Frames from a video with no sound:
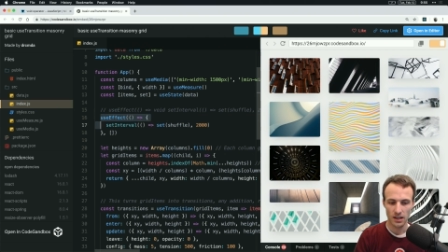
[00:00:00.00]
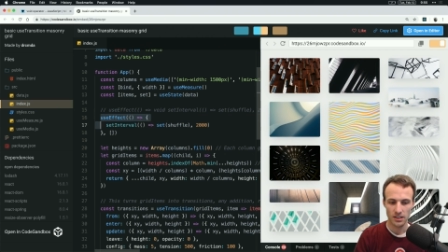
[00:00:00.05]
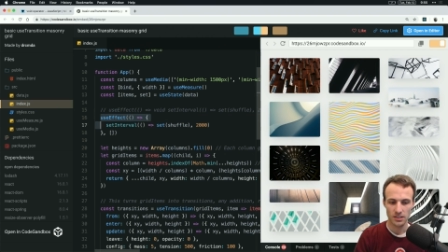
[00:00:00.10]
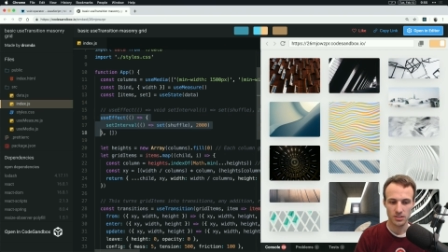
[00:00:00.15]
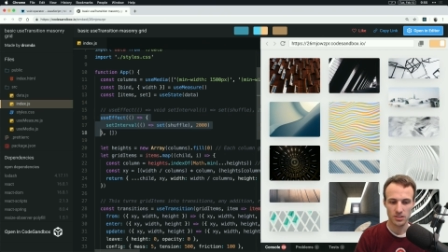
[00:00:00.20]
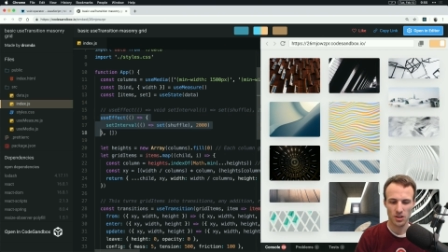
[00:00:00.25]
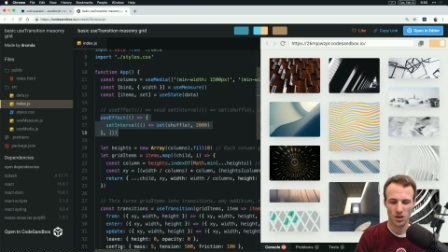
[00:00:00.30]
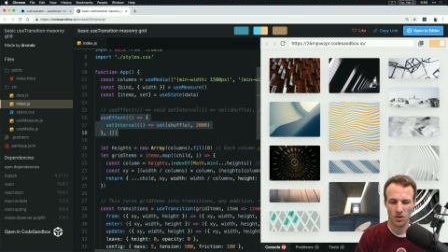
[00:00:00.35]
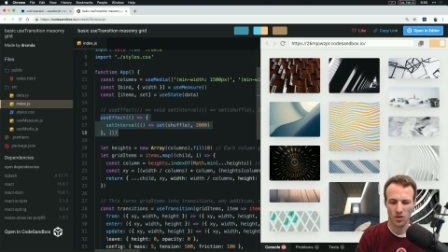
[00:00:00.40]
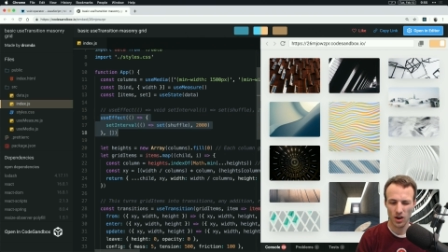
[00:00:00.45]

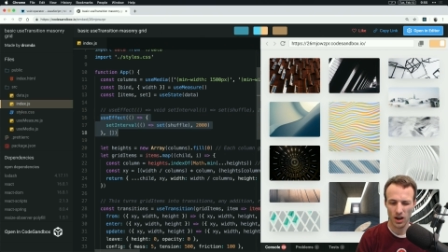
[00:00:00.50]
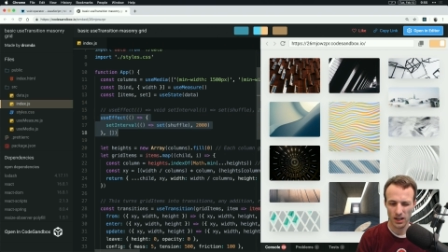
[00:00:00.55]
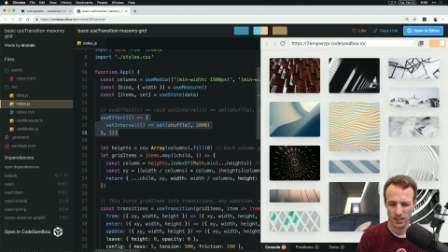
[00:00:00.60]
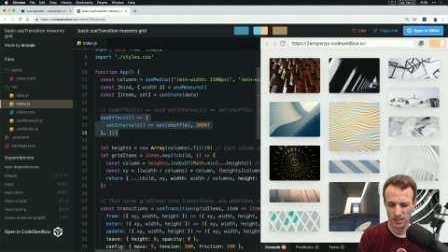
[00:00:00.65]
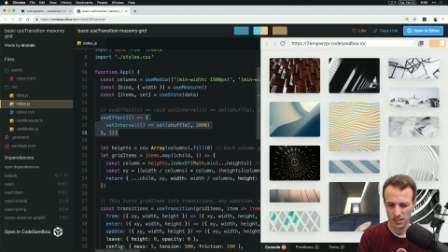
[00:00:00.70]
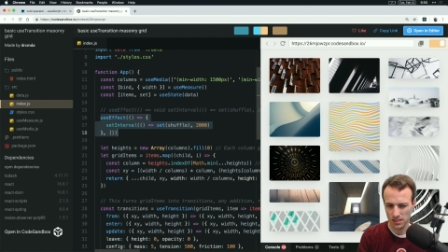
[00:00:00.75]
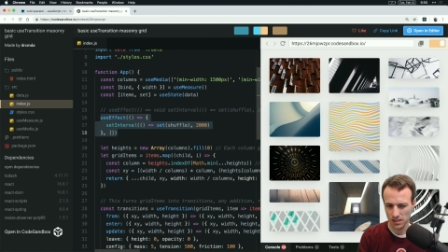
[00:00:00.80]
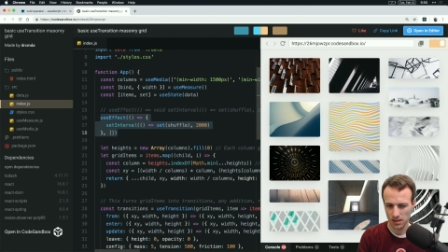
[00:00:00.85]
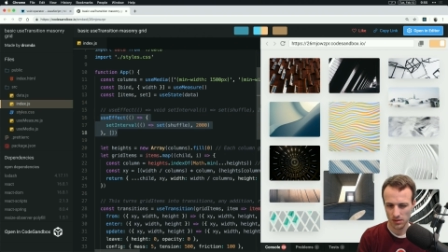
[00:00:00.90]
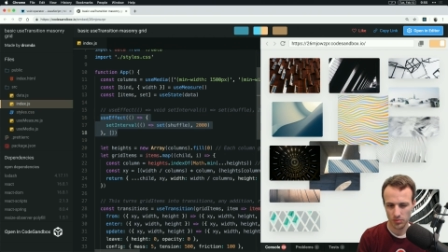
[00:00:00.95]
So I
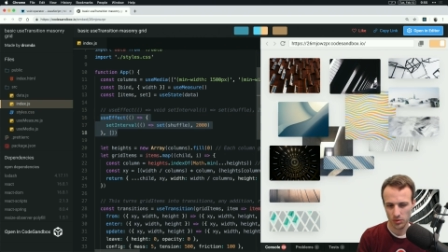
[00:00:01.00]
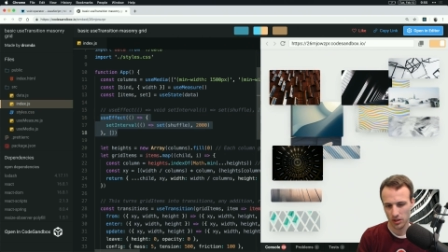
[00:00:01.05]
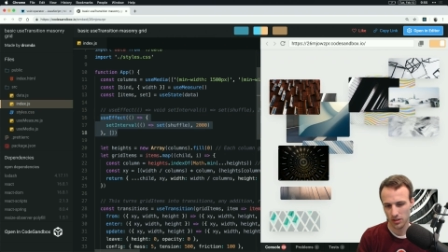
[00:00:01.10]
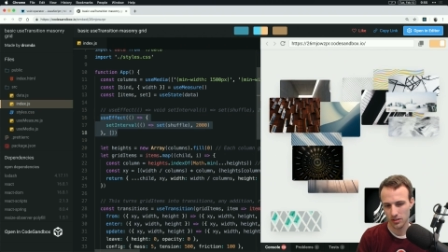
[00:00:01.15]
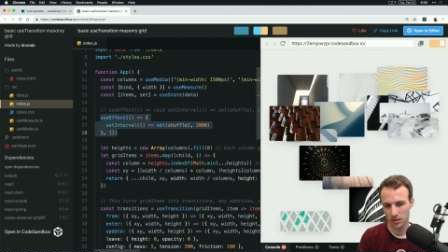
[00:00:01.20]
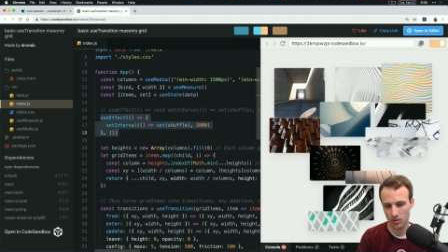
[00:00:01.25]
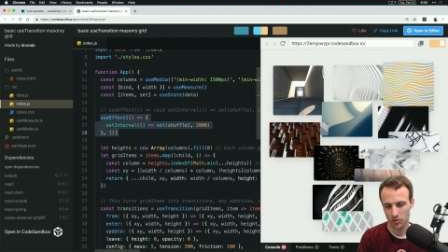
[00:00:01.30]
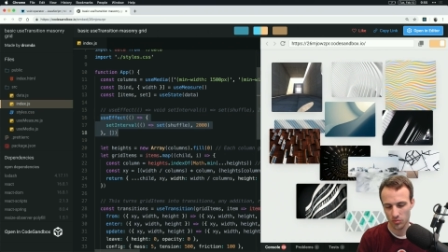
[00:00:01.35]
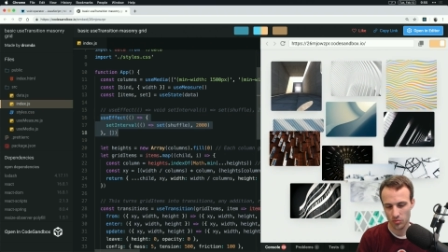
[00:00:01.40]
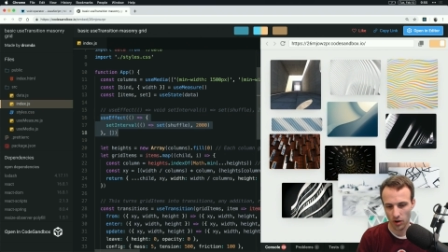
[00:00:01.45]

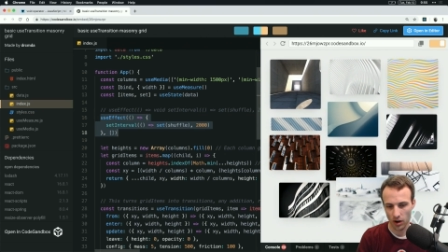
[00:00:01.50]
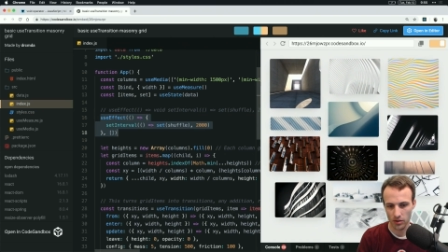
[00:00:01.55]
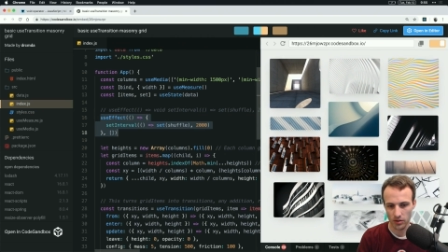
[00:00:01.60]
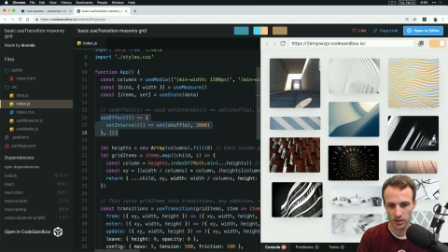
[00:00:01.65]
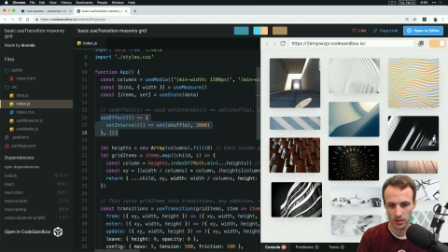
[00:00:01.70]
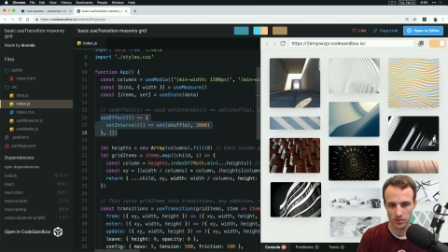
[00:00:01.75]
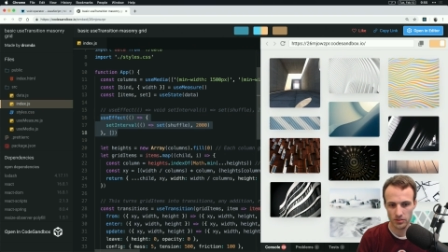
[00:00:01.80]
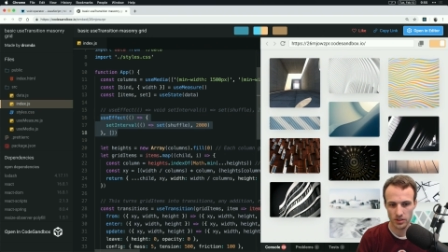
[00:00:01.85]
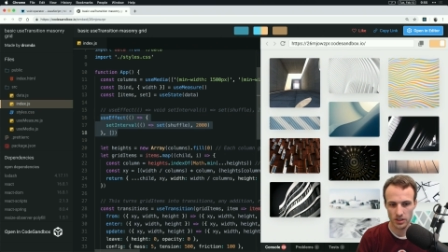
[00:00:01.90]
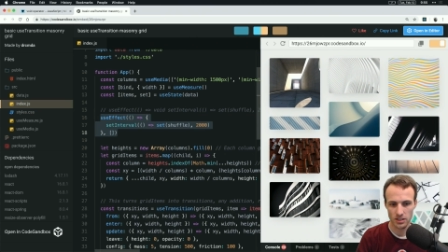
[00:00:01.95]
typically would probably
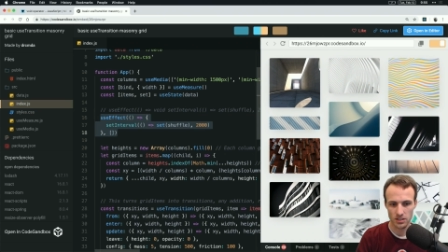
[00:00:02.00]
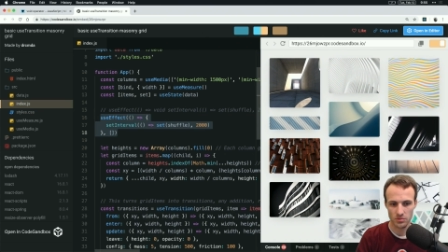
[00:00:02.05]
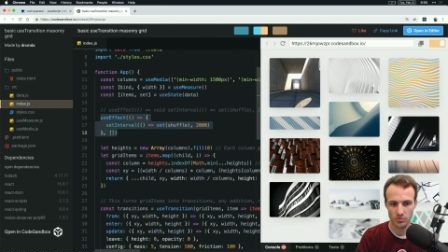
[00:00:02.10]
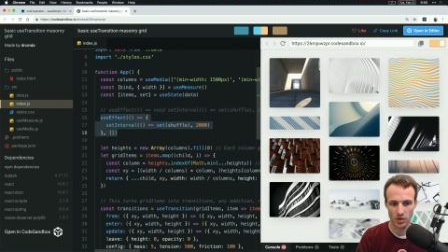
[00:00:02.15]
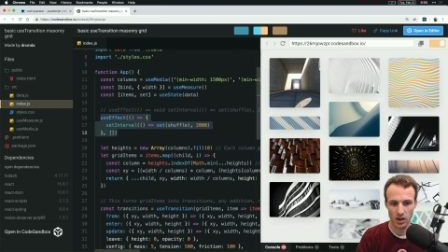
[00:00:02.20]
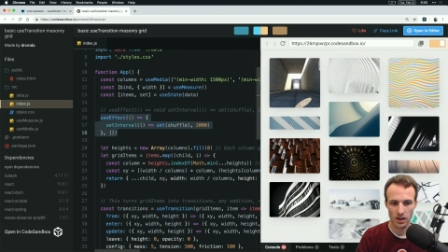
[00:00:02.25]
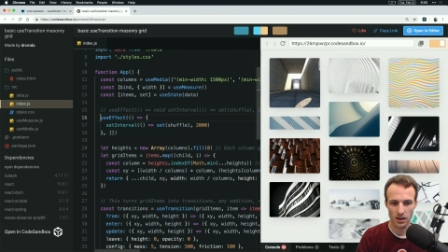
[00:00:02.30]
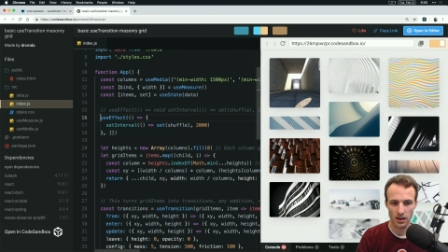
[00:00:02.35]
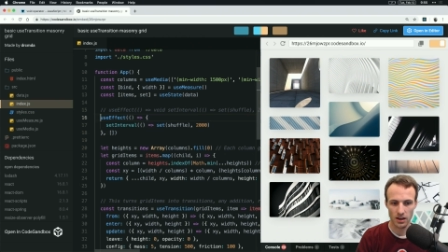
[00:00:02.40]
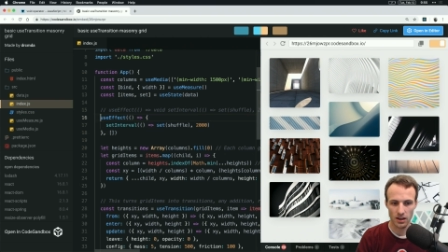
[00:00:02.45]
do this,
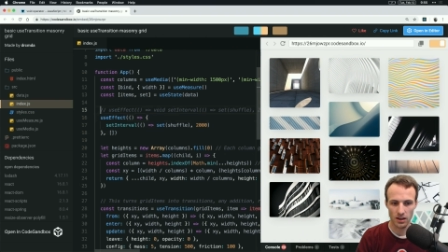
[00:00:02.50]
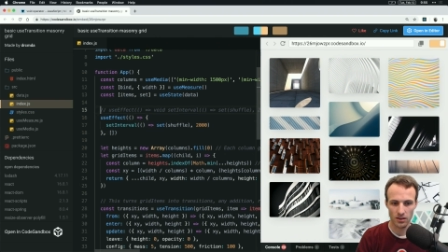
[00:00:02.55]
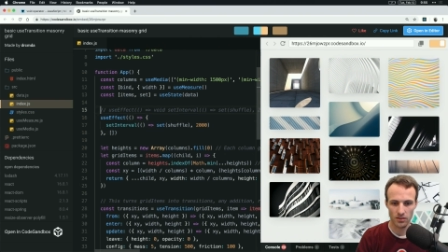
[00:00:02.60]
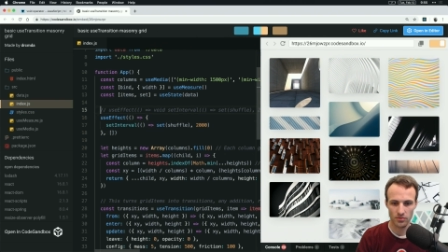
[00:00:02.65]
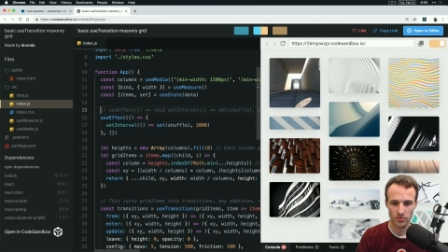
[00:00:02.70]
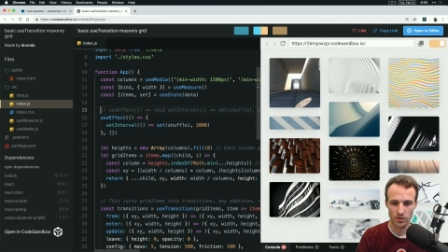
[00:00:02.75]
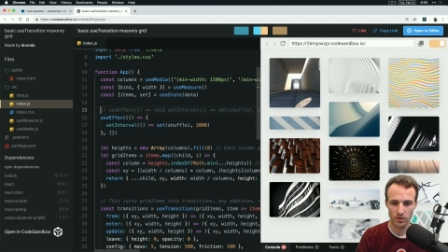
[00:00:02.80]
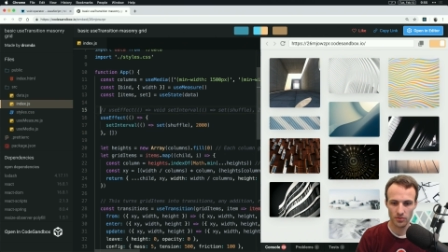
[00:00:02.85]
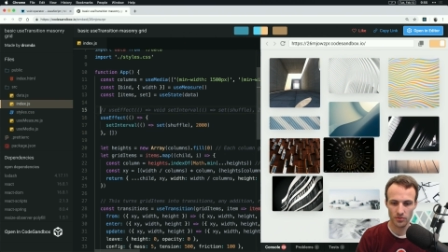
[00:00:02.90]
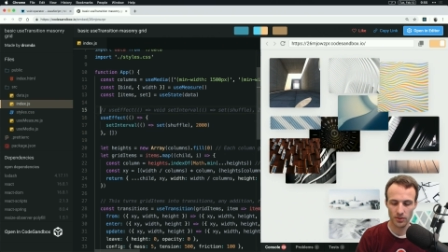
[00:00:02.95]
but
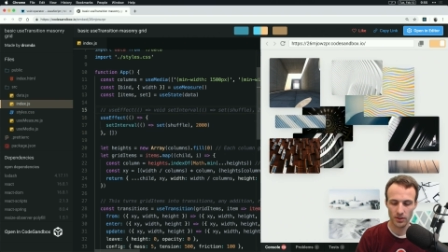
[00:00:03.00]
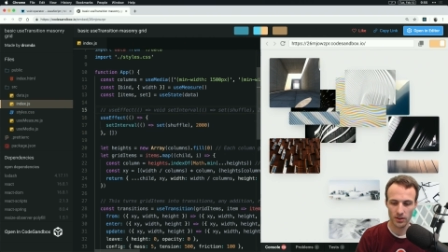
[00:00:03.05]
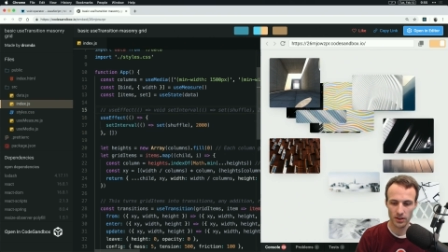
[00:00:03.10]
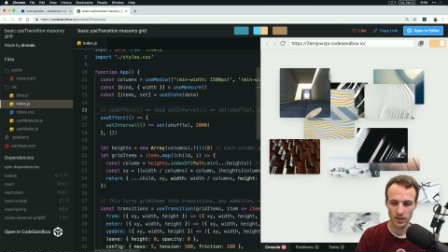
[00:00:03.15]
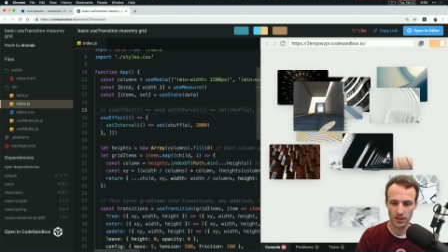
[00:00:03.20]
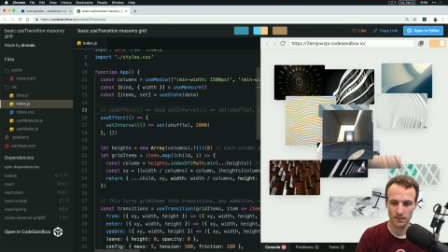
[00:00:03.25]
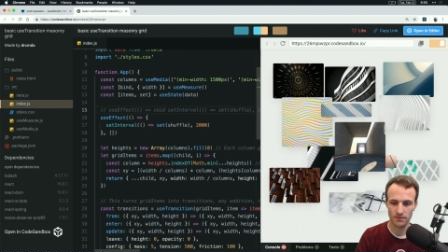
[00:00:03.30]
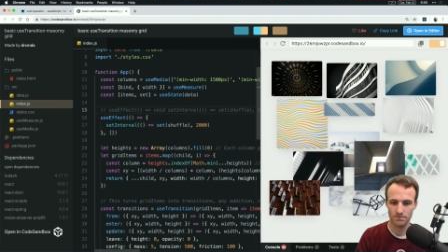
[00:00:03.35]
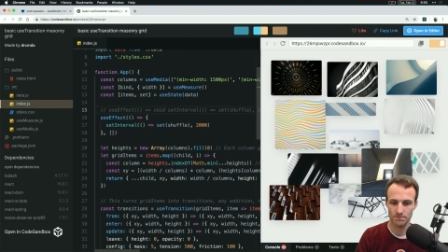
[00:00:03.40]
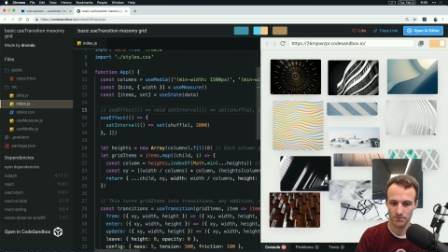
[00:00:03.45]
if you're
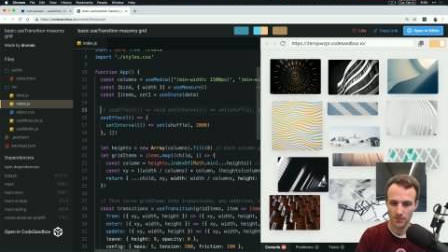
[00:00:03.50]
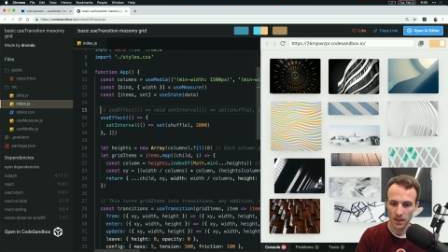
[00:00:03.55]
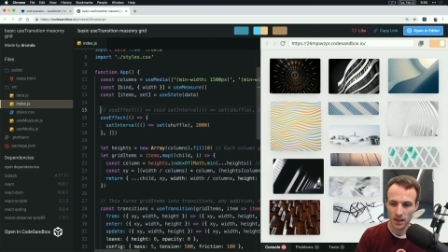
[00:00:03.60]
feeling